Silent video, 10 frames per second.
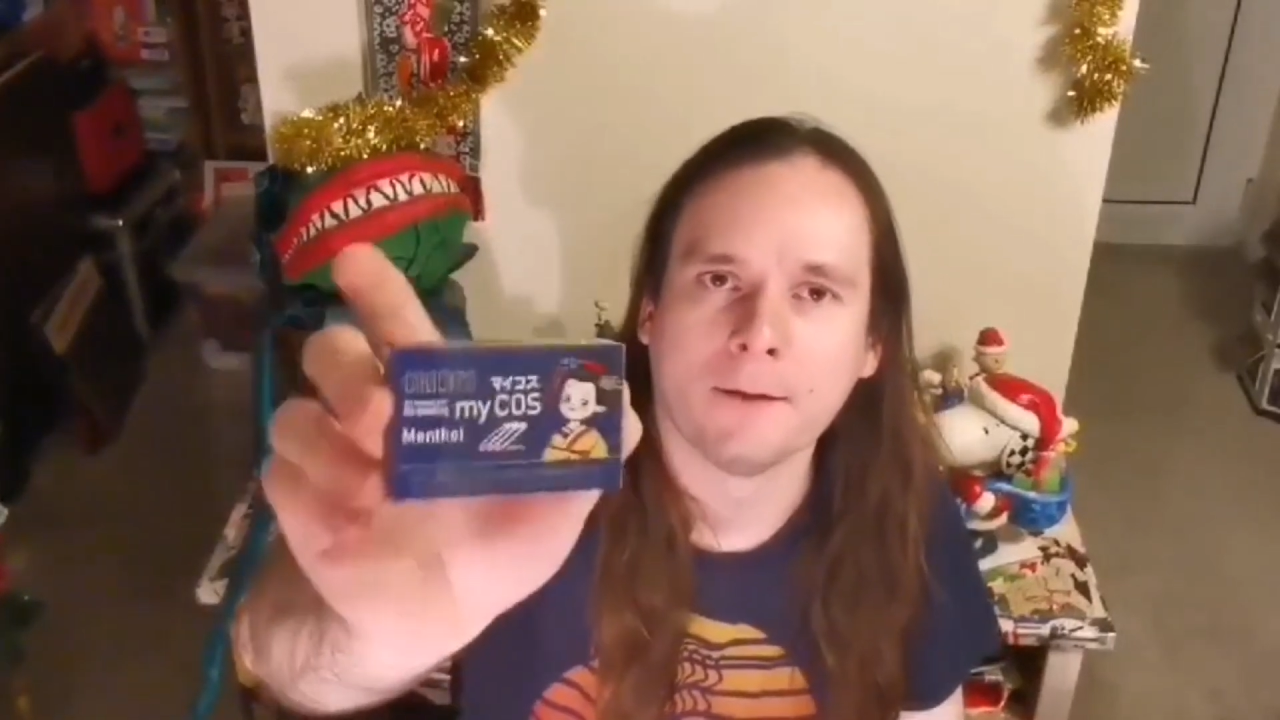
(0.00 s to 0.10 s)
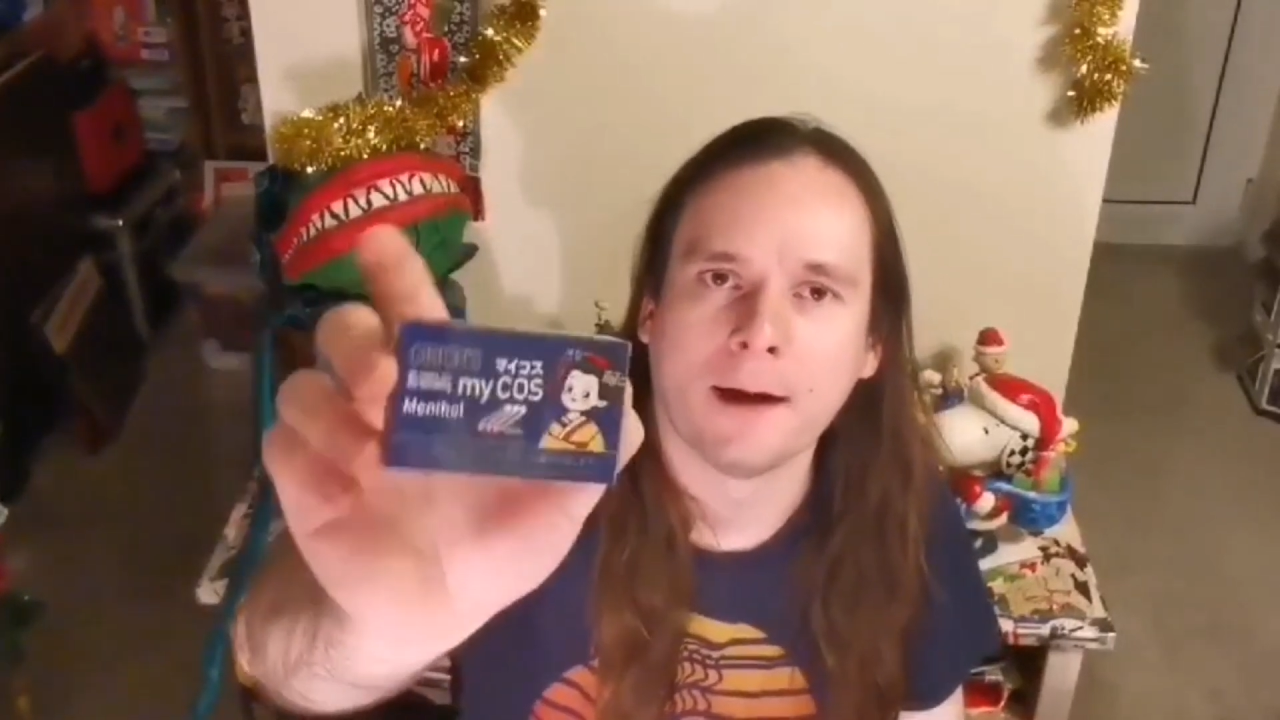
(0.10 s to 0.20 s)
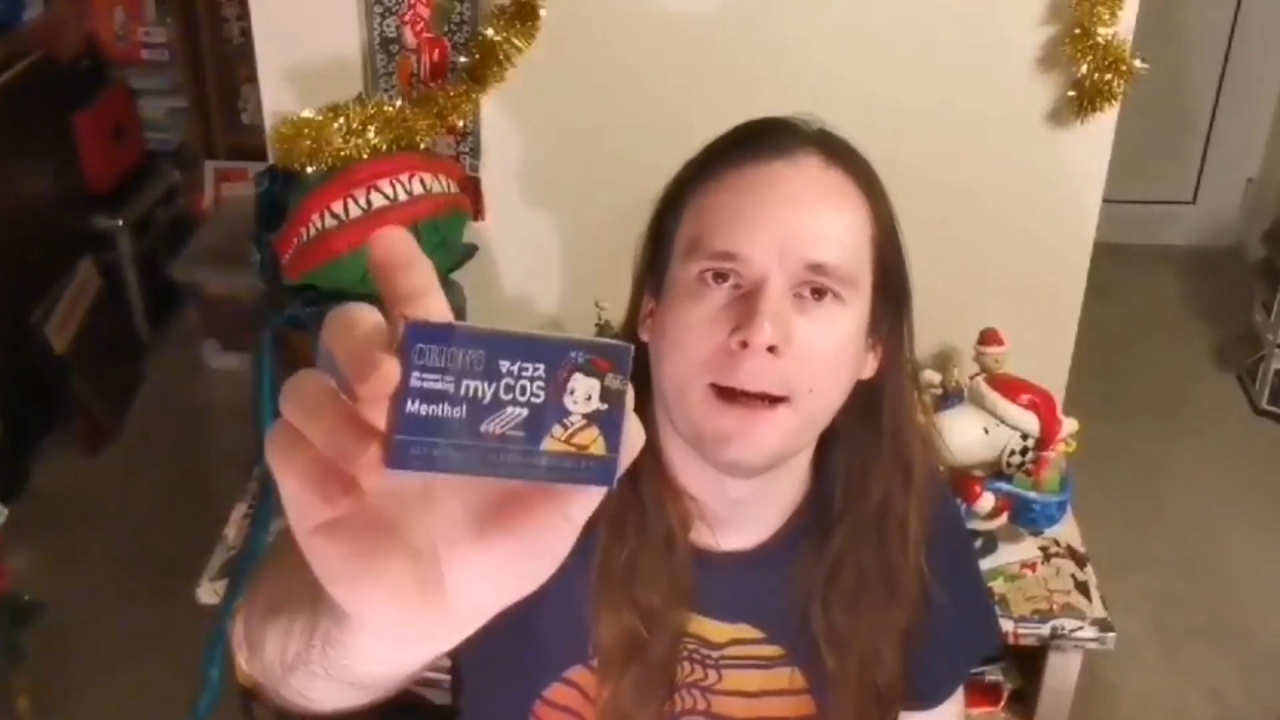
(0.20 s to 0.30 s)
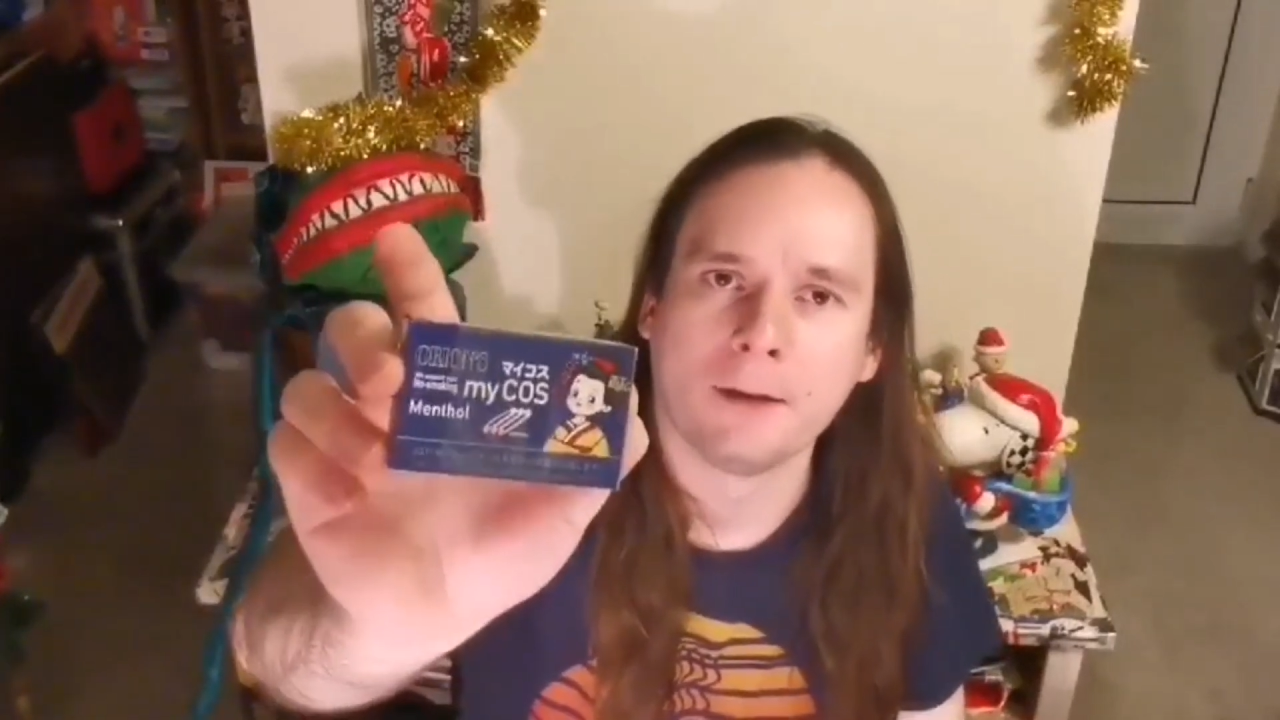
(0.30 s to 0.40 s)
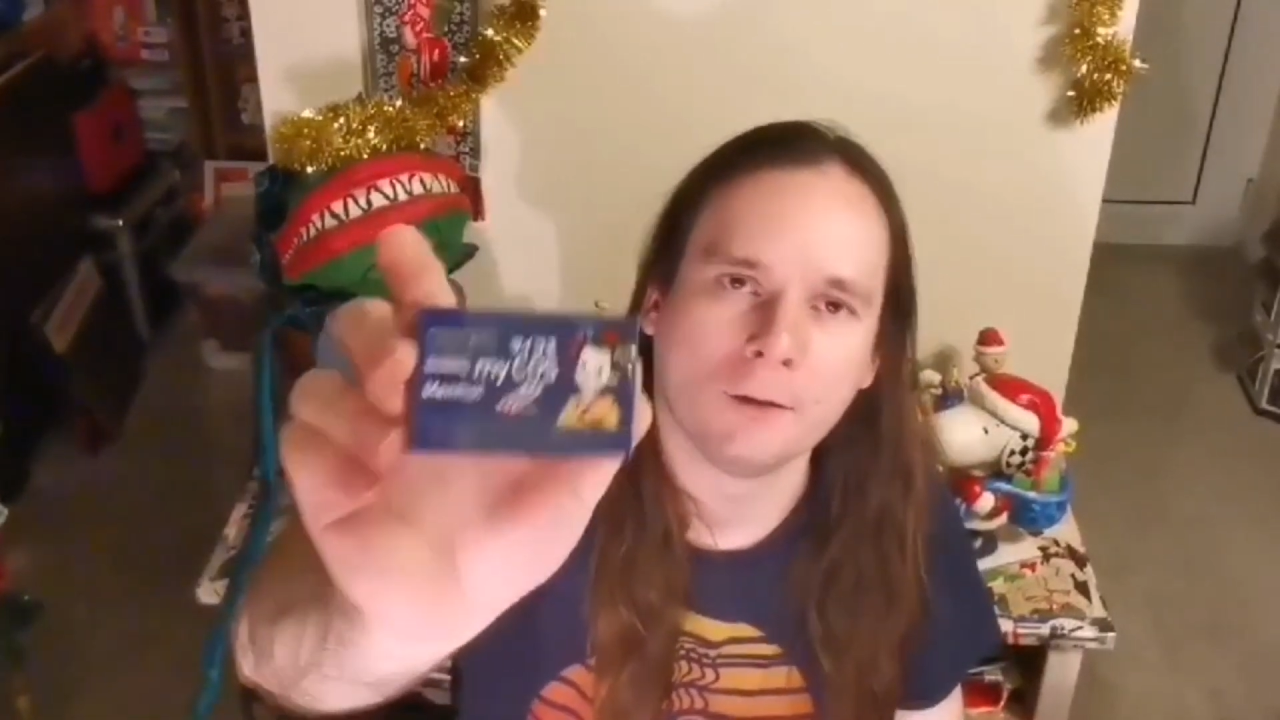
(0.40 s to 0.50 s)

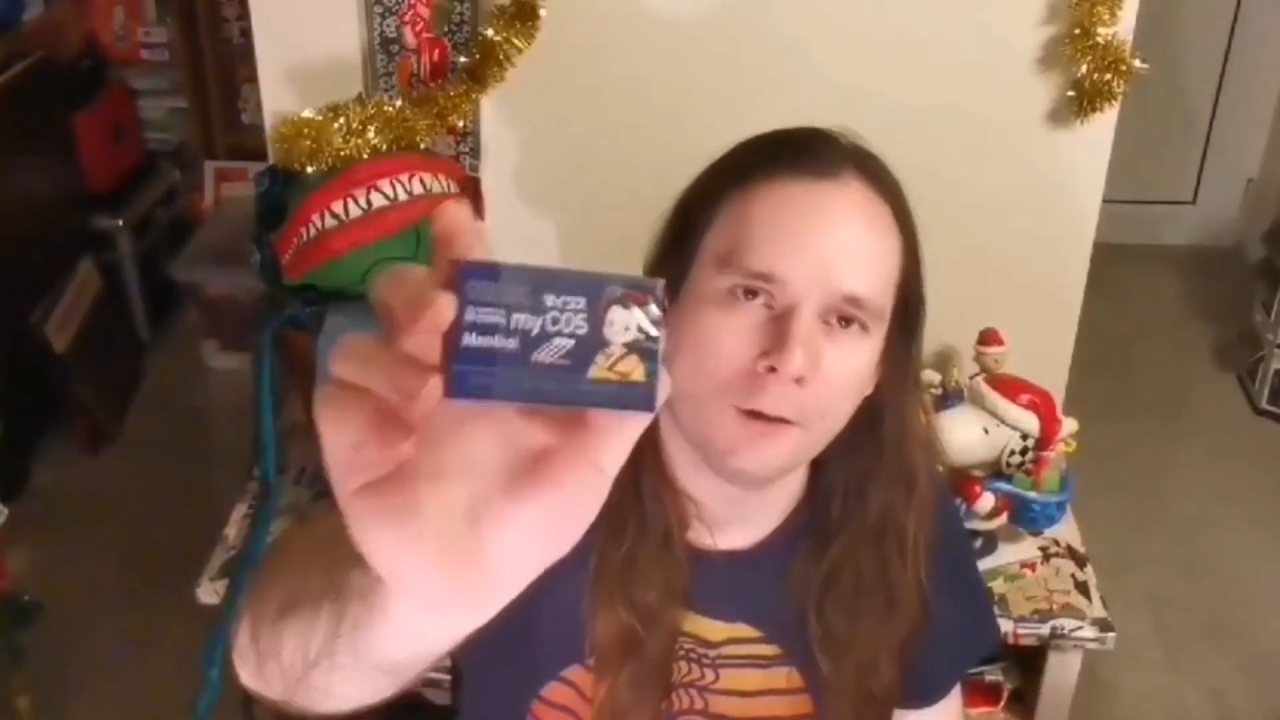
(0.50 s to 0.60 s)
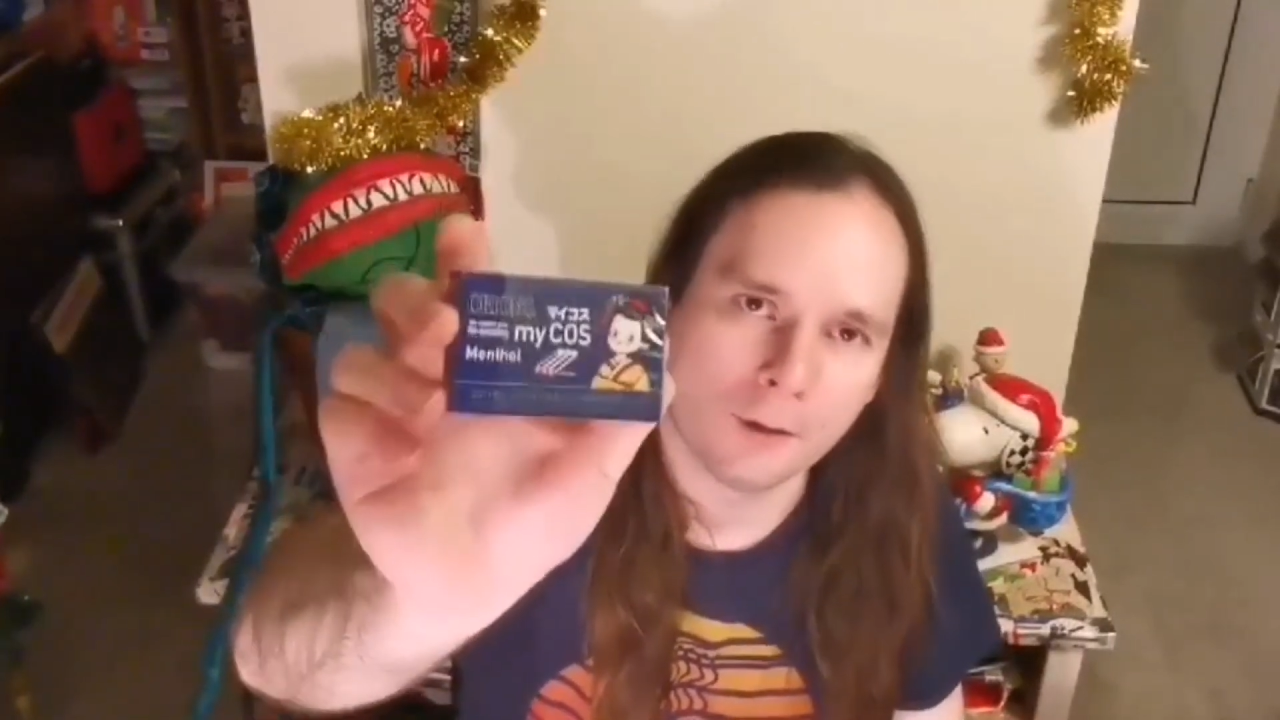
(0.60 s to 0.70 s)
they do